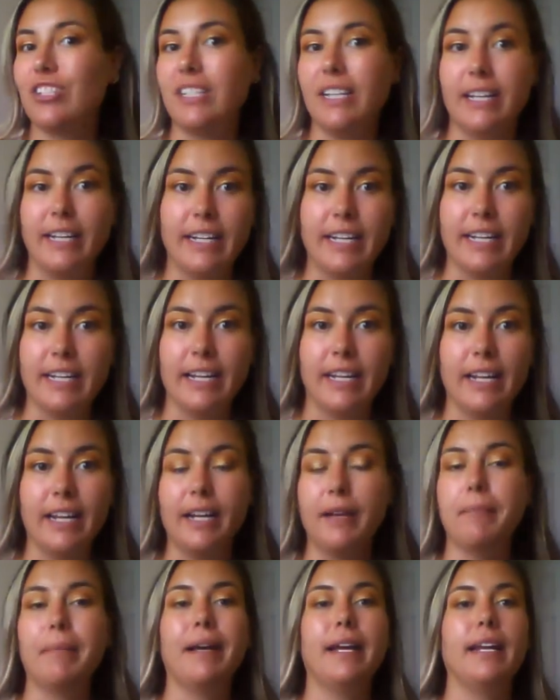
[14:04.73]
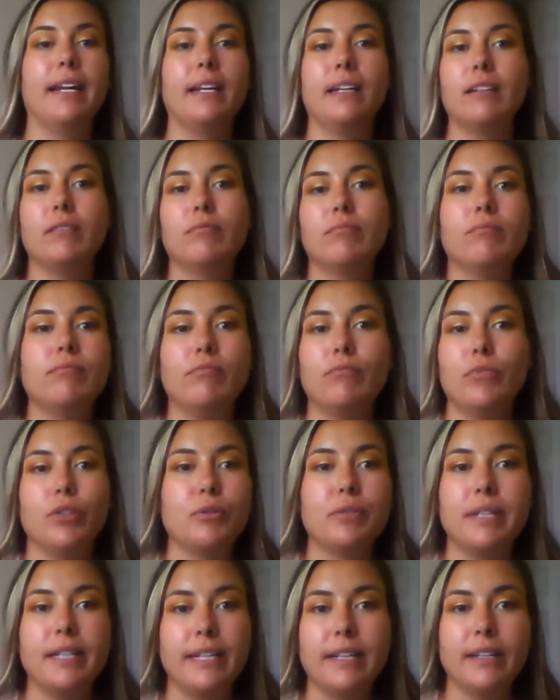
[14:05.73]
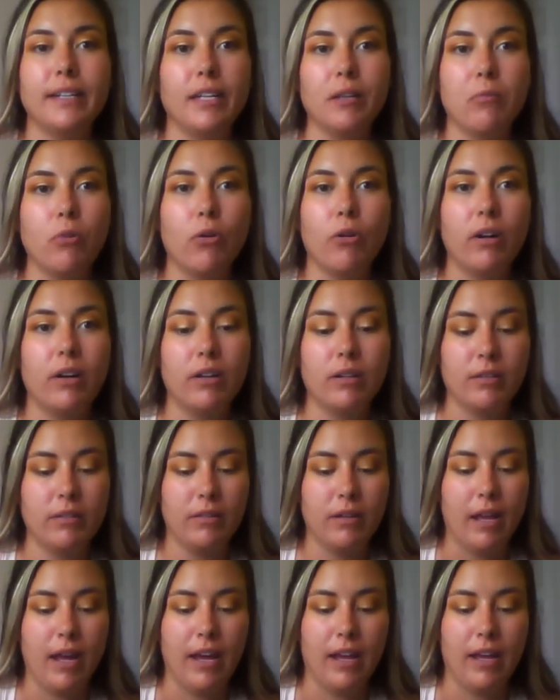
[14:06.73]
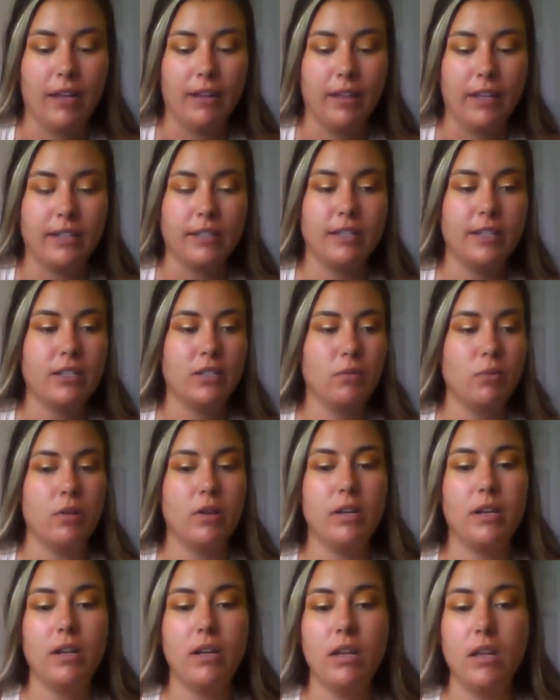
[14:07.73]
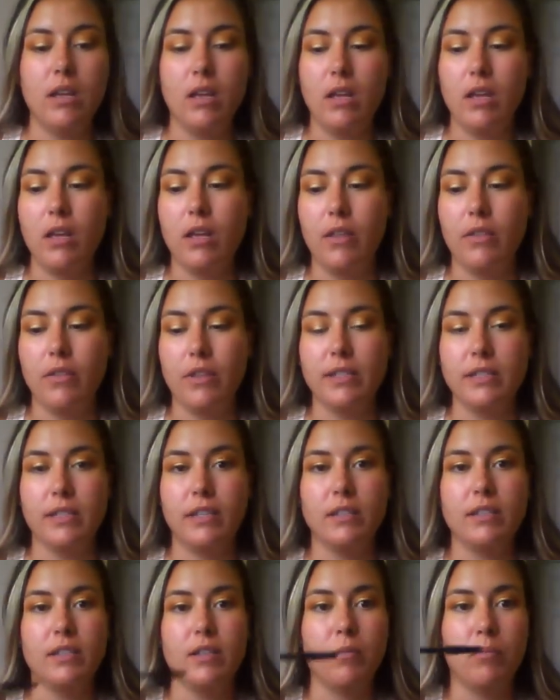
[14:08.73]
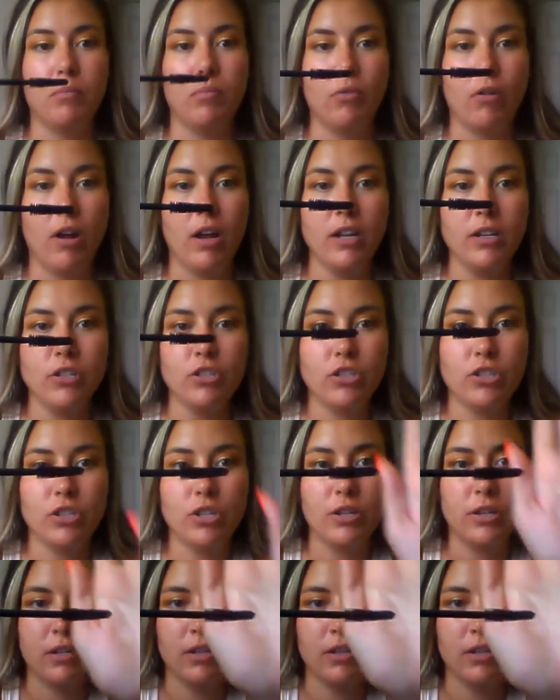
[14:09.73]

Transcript: didn't need it in my routine anymore. I like this one. This is the brush.